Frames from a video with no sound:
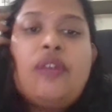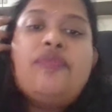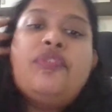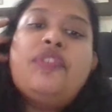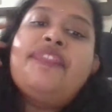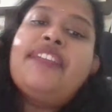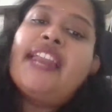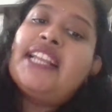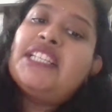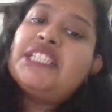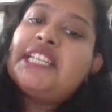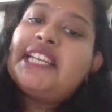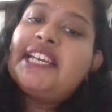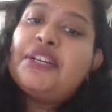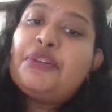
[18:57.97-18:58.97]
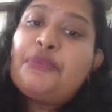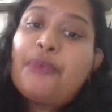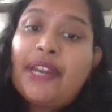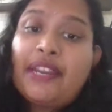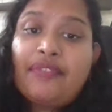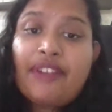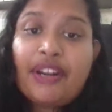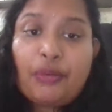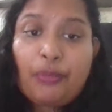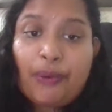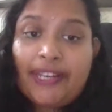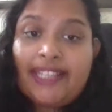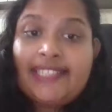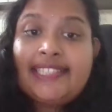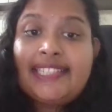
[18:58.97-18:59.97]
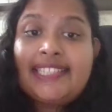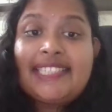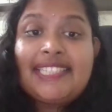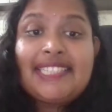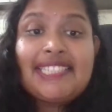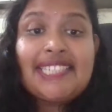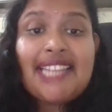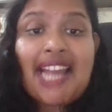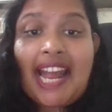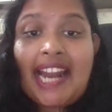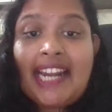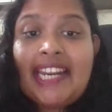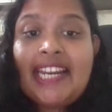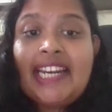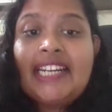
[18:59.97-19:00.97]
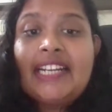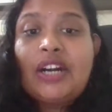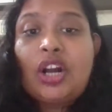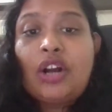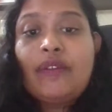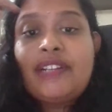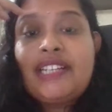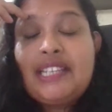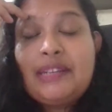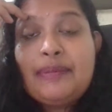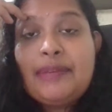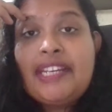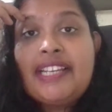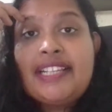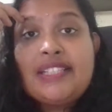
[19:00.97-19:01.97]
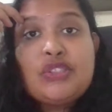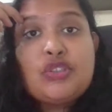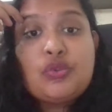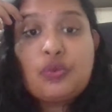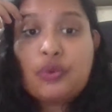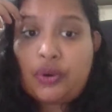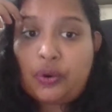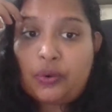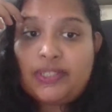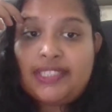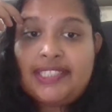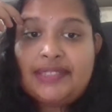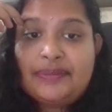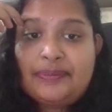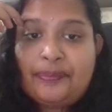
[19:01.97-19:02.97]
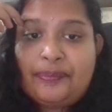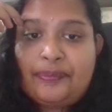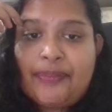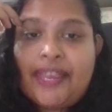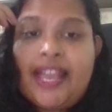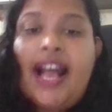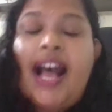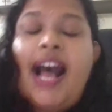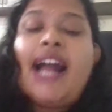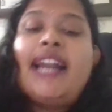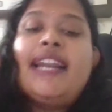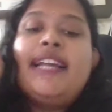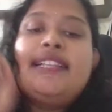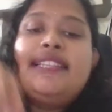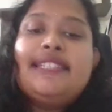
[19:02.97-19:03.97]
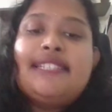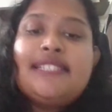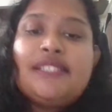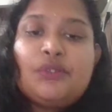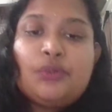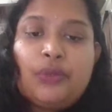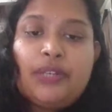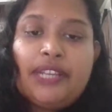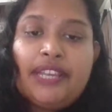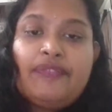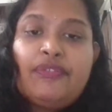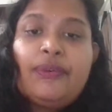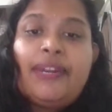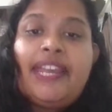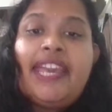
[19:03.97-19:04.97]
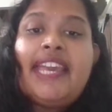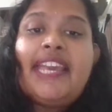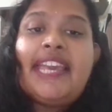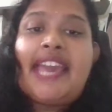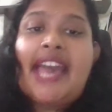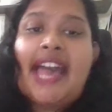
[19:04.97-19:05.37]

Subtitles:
For financial year 25-26, the standard turnover limit is 2 crores. Under this rule, if you take